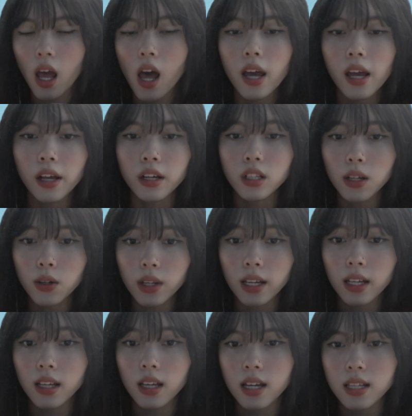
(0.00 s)

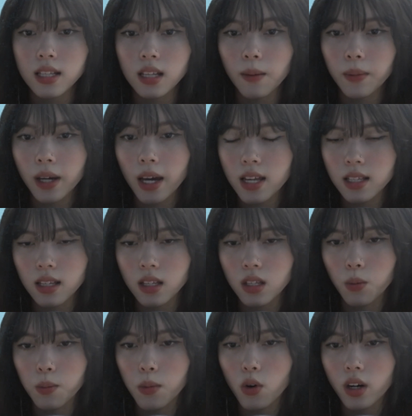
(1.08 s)
including, in some cases,
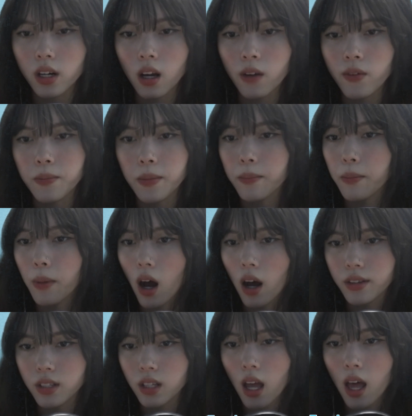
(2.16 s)
more government
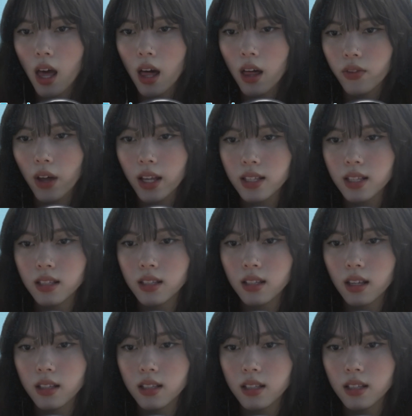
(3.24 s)
bonds. That
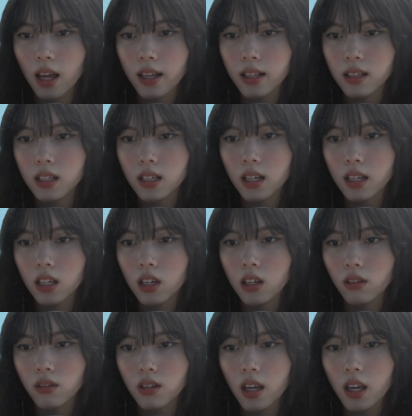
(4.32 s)
sent
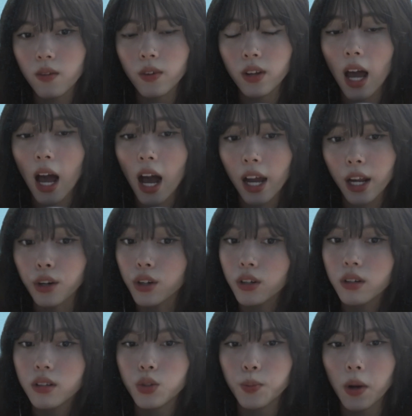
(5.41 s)
yields even higher,
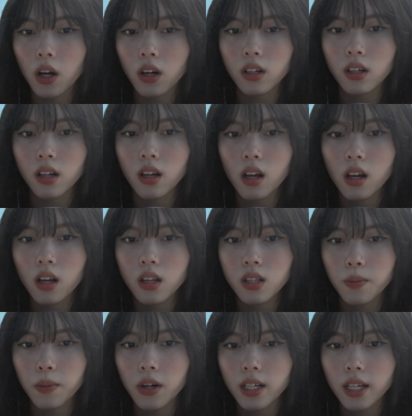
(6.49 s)

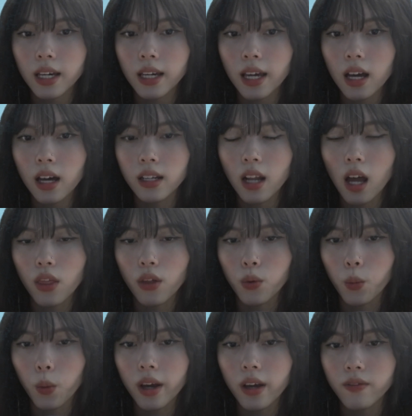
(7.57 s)
sparking another
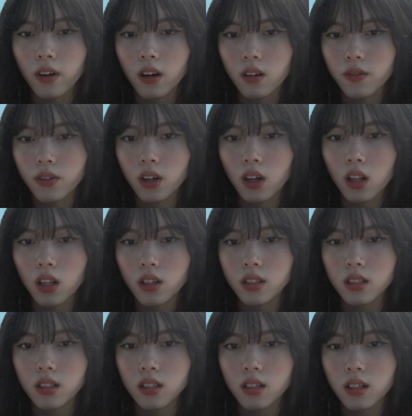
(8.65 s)
wave of
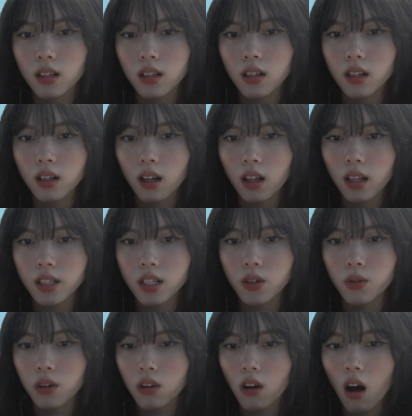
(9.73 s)

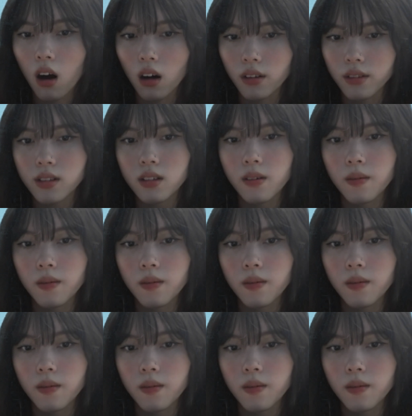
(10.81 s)
collateral calls.